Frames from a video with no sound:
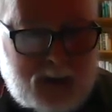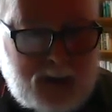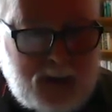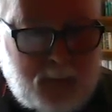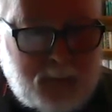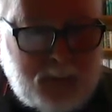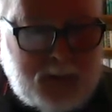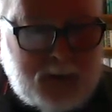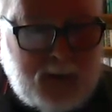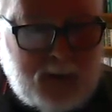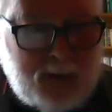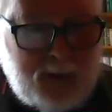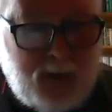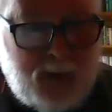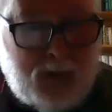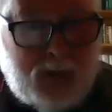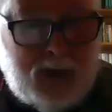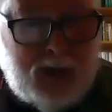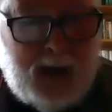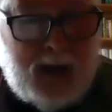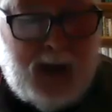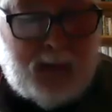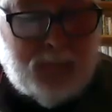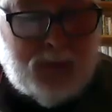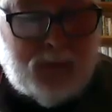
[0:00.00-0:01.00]
because up until
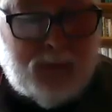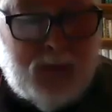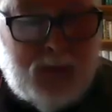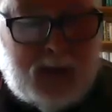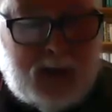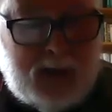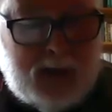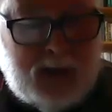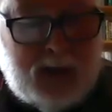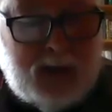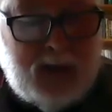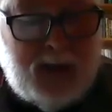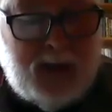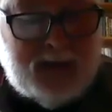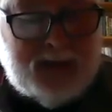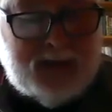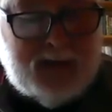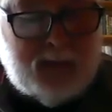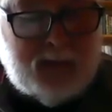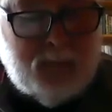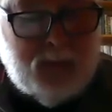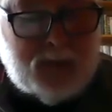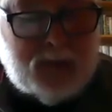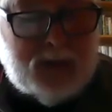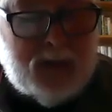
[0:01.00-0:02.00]
now they haven't really
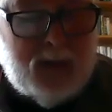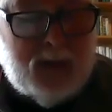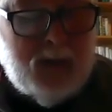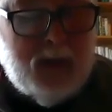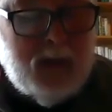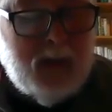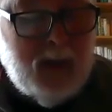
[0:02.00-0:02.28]
engaged that much.